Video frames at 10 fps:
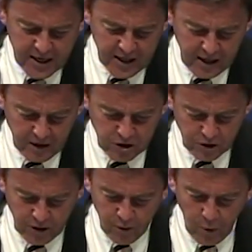and I'll
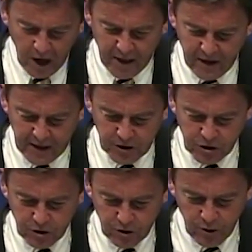show you why that is
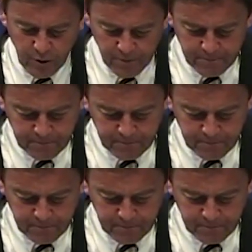true.